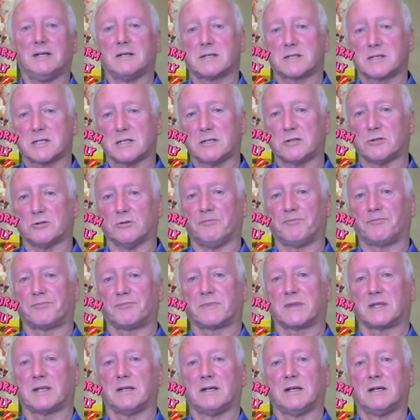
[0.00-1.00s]
So,
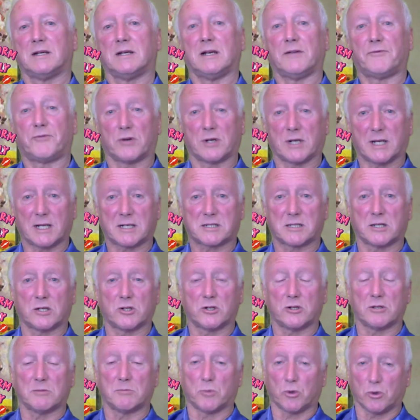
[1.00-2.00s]
if you'd like to
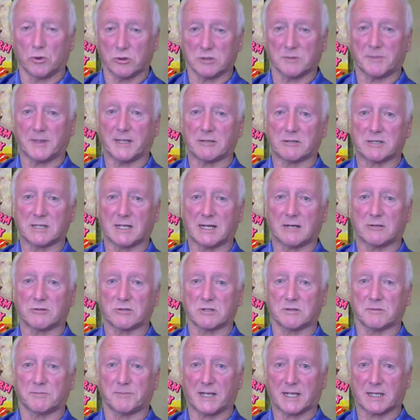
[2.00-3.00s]
learn more about how
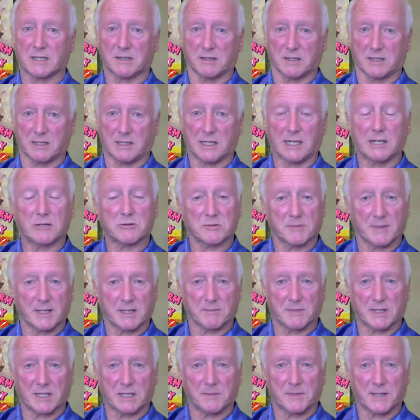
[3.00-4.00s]
to
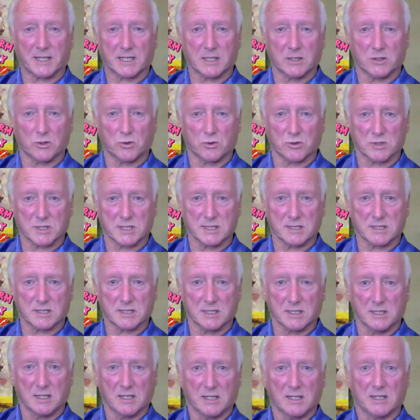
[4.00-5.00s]
make money back in
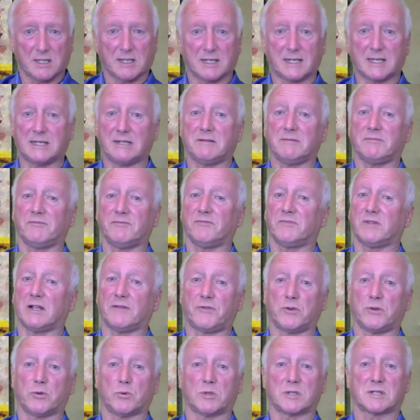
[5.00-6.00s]
horses, and even
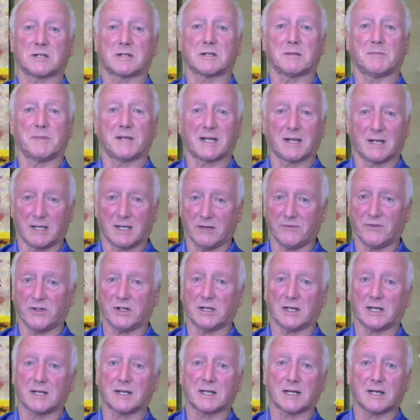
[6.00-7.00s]
if you wanted to make a living
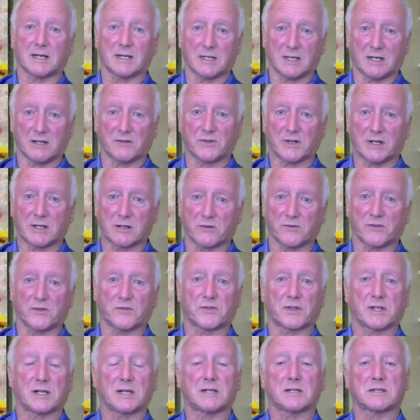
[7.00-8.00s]
like I have out of it
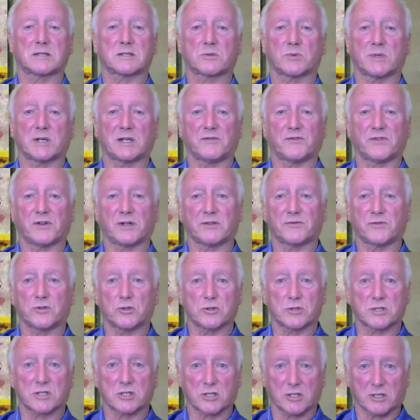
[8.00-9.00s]
for the last 25
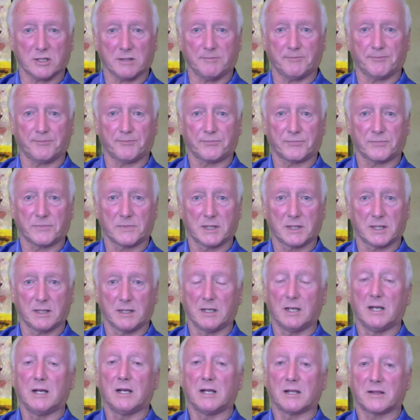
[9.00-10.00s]
years here,
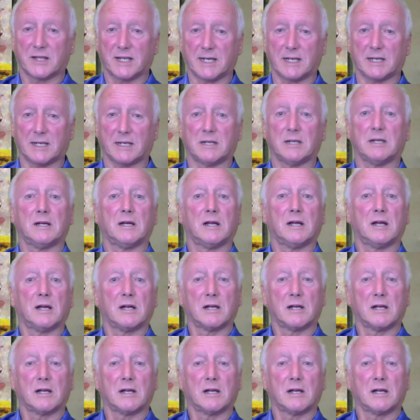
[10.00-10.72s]
then